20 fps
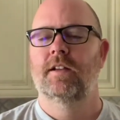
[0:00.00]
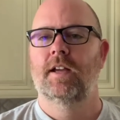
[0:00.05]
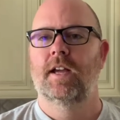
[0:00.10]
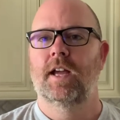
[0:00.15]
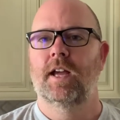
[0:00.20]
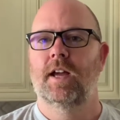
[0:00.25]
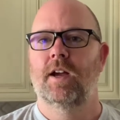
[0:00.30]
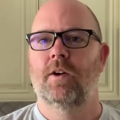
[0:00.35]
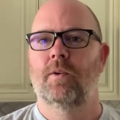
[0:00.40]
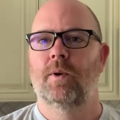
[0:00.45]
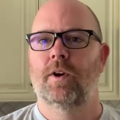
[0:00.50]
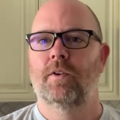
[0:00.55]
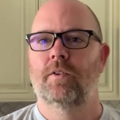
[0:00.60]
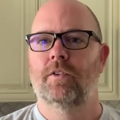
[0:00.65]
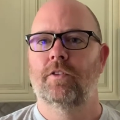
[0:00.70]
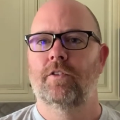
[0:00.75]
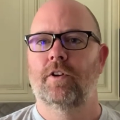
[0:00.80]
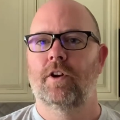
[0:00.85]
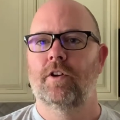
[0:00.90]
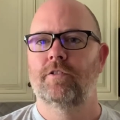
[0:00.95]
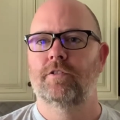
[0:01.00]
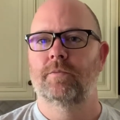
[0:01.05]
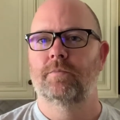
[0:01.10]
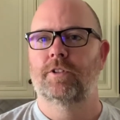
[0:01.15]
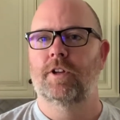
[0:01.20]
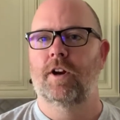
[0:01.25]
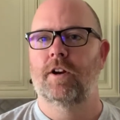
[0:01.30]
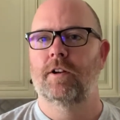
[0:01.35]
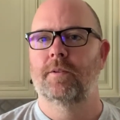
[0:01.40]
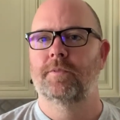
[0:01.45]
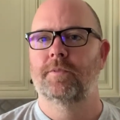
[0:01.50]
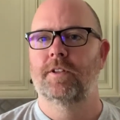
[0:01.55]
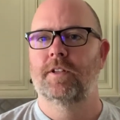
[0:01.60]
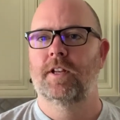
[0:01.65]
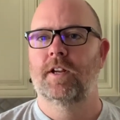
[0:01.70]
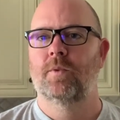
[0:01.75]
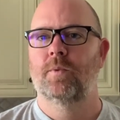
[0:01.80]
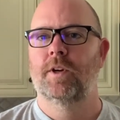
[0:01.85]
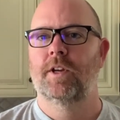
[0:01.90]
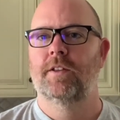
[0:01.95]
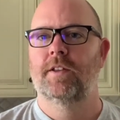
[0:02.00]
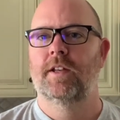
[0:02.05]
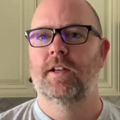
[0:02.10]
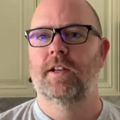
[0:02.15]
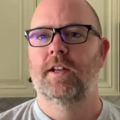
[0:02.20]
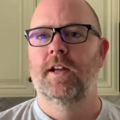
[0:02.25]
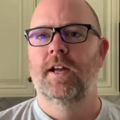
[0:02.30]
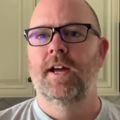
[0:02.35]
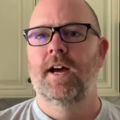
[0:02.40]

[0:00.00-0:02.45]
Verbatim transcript: and we're gonna throw some turnips in there with it.